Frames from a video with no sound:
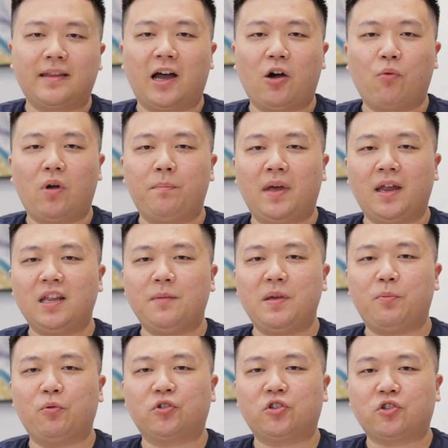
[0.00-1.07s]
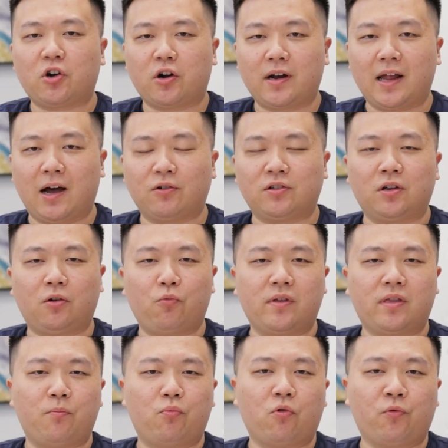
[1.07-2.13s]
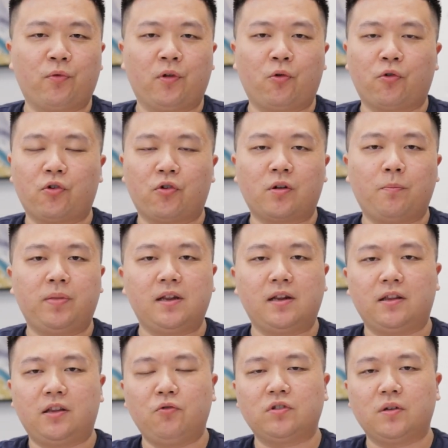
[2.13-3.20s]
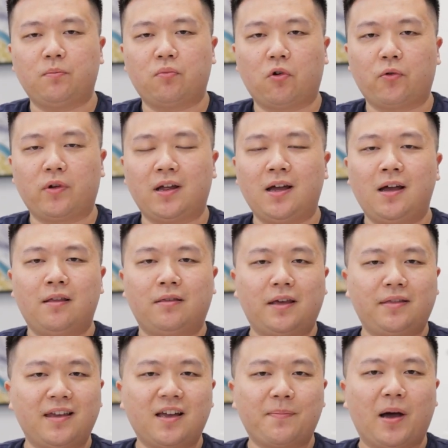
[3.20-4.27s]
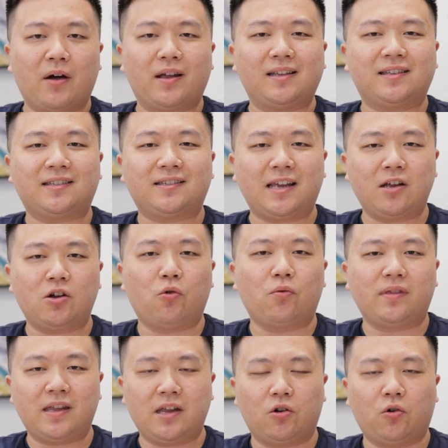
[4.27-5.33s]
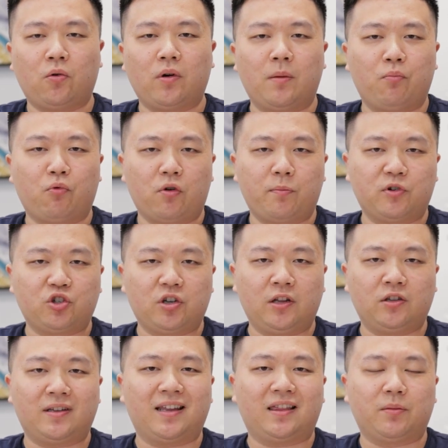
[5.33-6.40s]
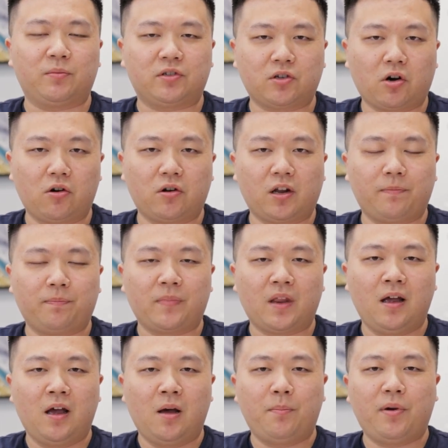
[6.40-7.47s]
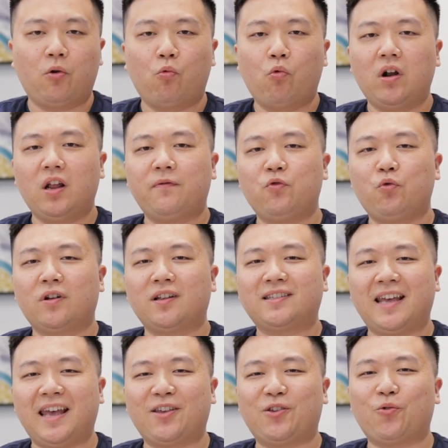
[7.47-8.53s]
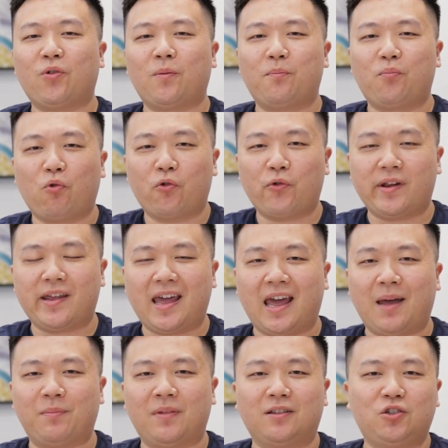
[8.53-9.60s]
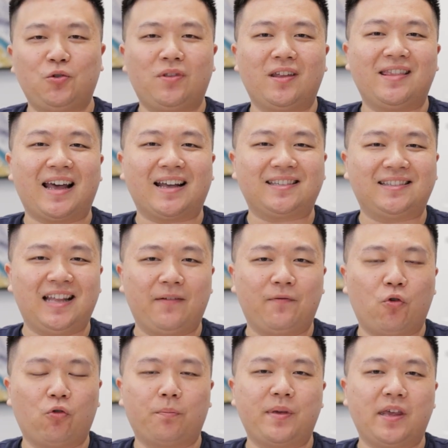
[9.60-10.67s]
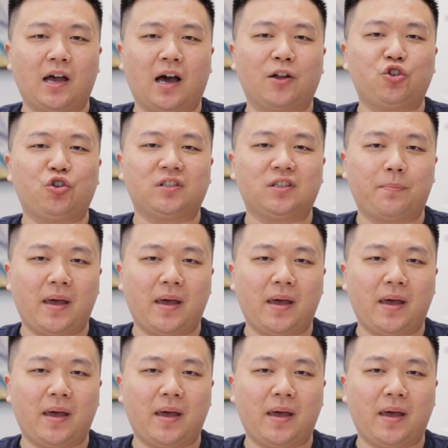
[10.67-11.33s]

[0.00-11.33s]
Now, when many people start out with embroidery or they're completely new to embroidery, they think about a single needle embroidery machine to get them started. But what if you want to take your embroidery game to the next level beyond just the